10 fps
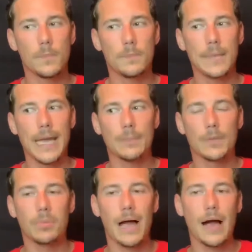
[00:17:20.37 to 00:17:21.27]
being able
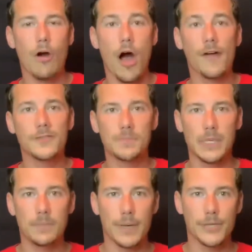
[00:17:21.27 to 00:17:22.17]
to block
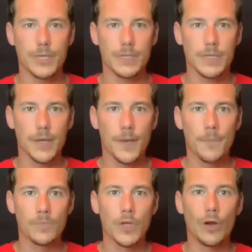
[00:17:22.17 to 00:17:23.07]
off-speed pitches,
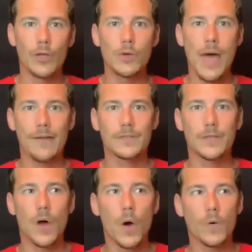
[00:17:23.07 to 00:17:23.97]
you have to
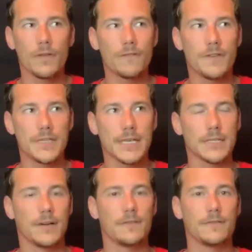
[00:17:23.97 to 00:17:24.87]
know the
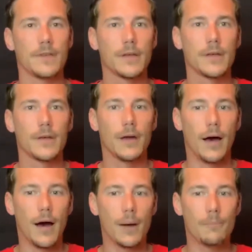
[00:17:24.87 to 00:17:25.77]
physics of
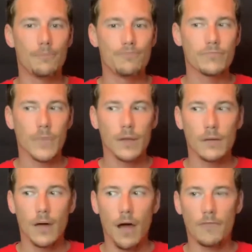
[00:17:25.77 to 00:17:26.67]

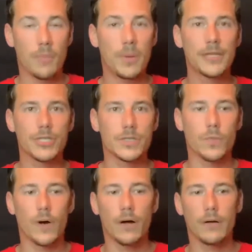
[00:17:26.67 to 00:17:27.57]
the
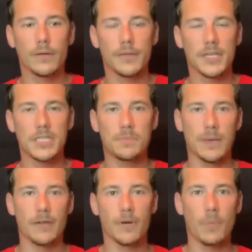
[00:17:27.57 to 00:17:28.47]
pitches where the
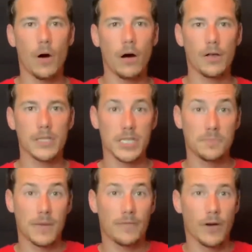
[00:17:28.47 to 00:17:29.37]
spin of a
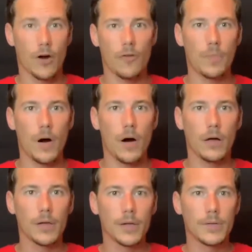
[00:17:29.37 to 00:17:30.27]

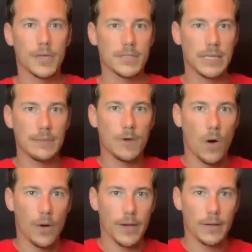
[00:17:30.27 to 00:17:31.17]
curveball doesn't keep
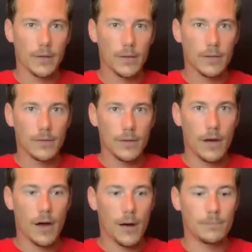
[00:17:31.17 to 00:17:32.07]
going.
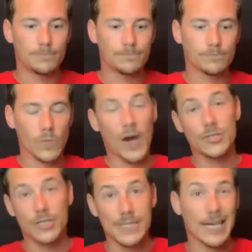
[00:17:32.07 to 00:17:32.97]
I
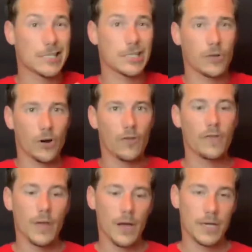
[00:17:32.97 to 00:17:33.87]
should say a
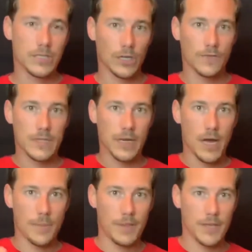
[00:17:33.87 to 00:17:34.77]
slurve. A slurve is going to
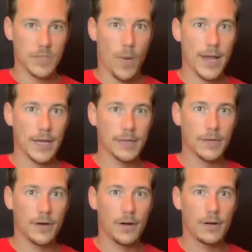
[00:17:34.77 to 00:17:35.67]
come in this way, hit the
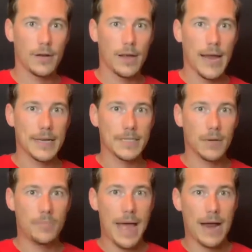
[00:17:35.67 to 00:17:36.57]
dirt, and it's
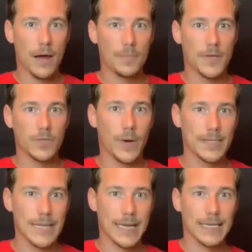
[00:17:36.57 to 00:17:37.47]
going to back up this way.
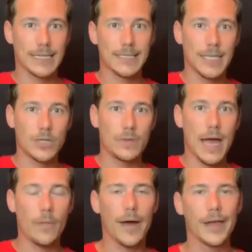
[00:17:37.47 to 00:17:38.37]
It's not going to continue
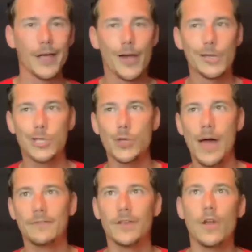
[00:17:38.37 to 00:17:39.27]
that way. So you
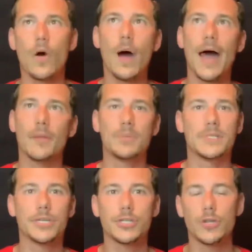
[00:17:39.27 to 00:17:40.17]
have to know how to
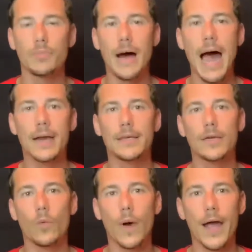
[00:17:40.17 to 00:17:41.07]
position your body
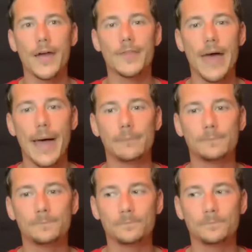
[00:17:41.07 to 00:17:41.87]
in a way that